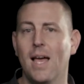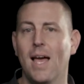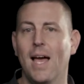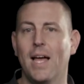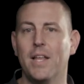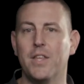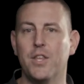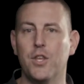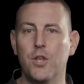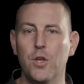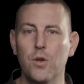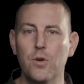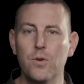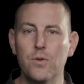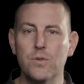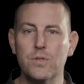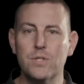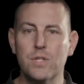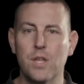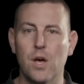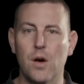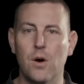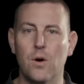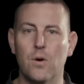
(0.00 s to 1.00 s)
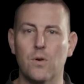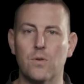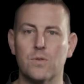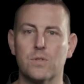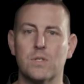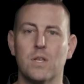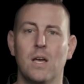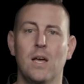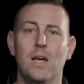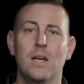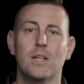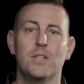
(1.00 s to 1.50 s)
and use
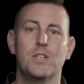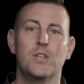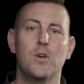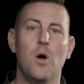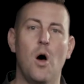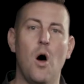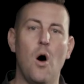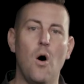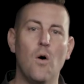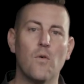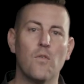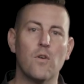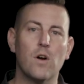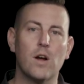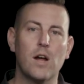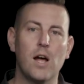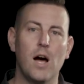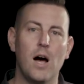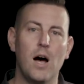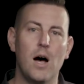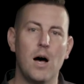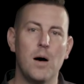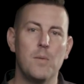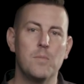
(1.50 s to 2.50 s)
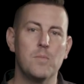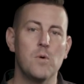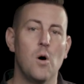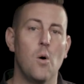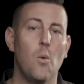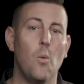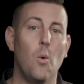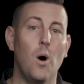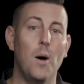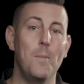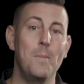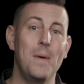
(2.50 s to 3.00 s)
those to overcome
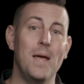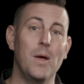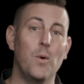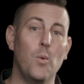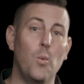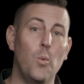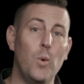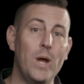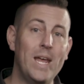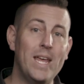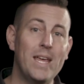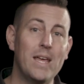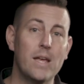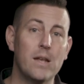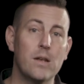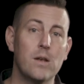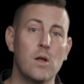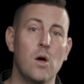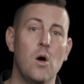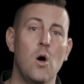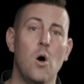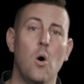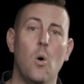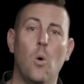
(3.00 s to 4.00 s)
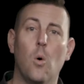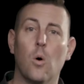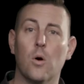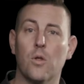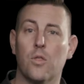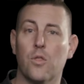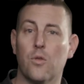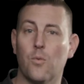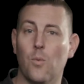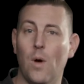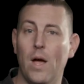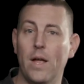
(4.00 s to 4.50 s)
what may weaken or
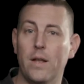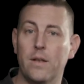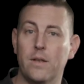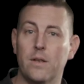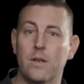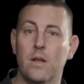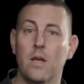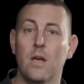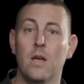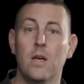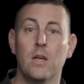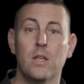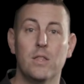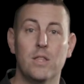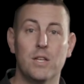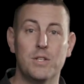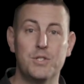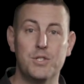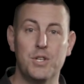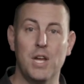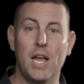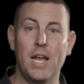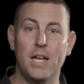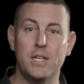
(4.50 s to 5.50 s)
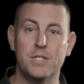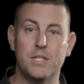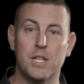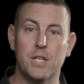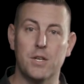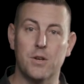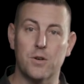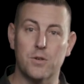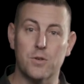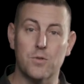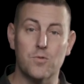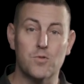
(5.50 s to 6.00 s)
threaten the change that
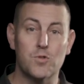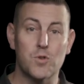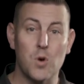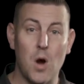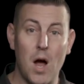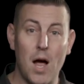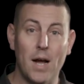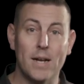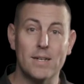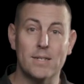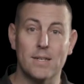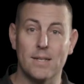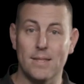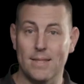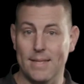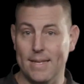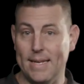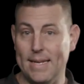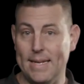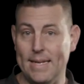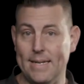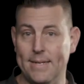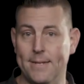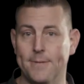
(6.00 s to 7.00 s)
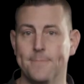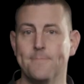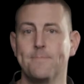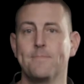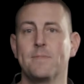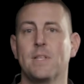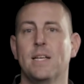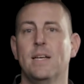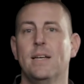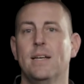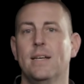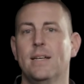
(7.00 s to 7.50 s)
you're trying to lead.
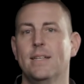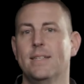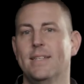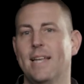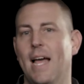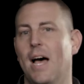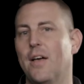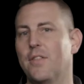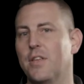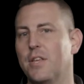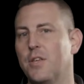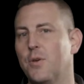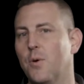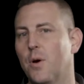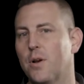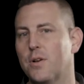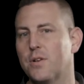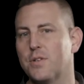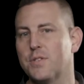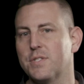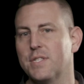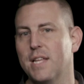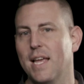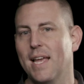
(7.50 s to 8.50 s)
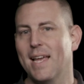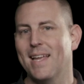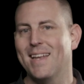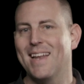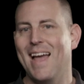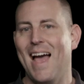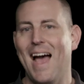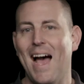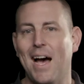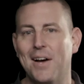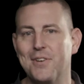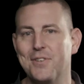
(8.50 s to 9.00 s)
Now that you understand
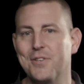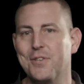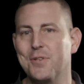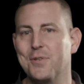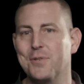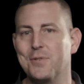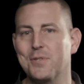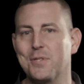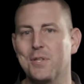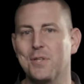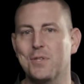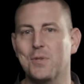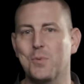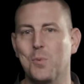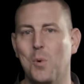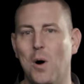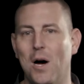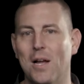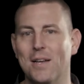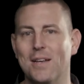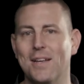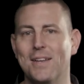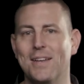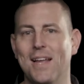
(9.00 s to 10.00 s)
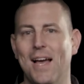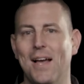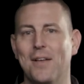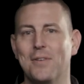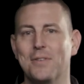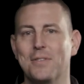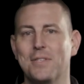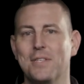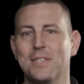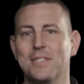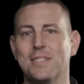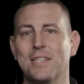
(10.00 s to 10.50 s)
how to use the SWOT
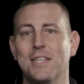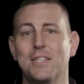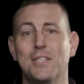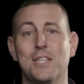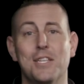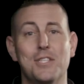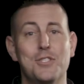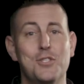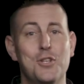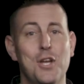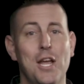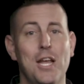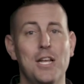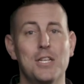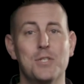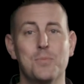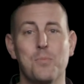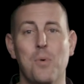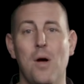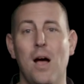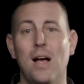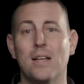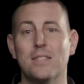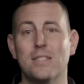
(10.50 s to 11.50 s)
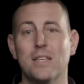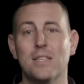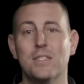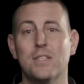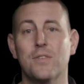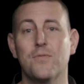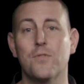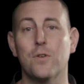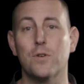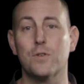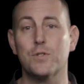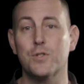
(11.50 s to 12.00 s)
analysis in the change process
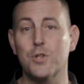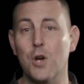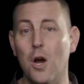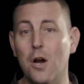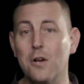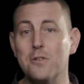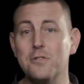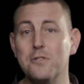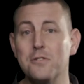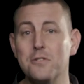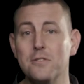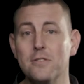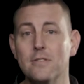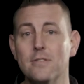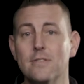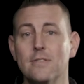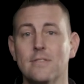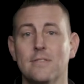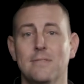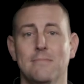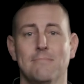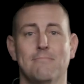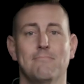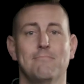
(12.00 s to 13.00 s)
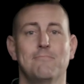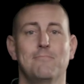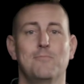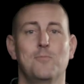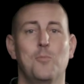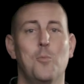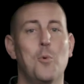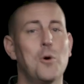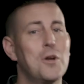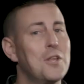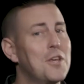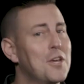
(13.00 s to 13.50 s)
of your church,
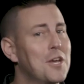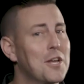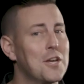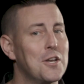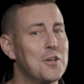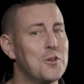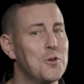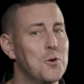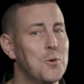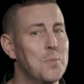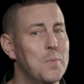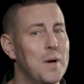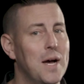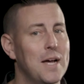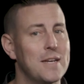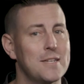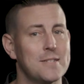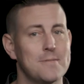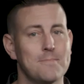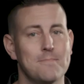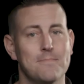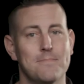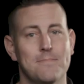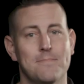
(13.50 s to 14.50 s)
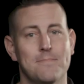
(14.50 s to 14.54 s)
what are you going to do about it?